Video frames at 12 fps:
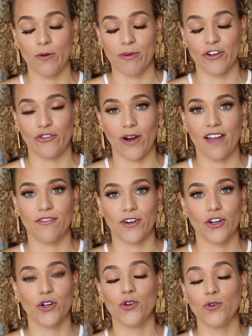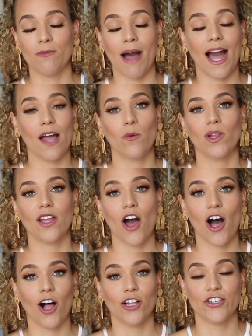Uber driver, whom I will
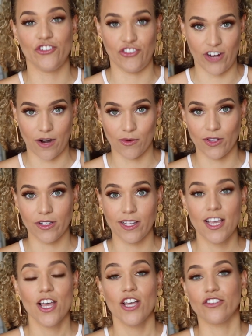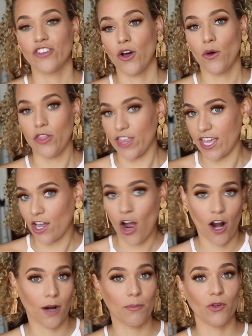call Gerald. So the
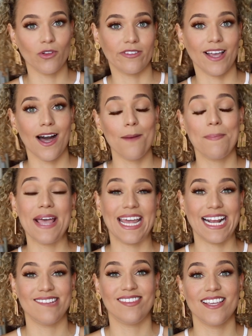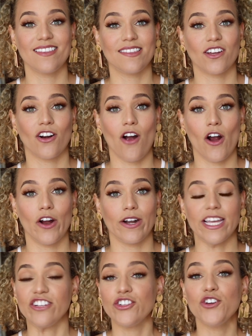car pulls up and I see that there are
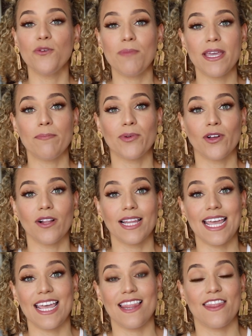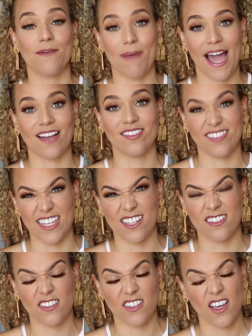already two people in the back
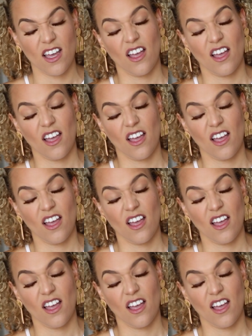seats.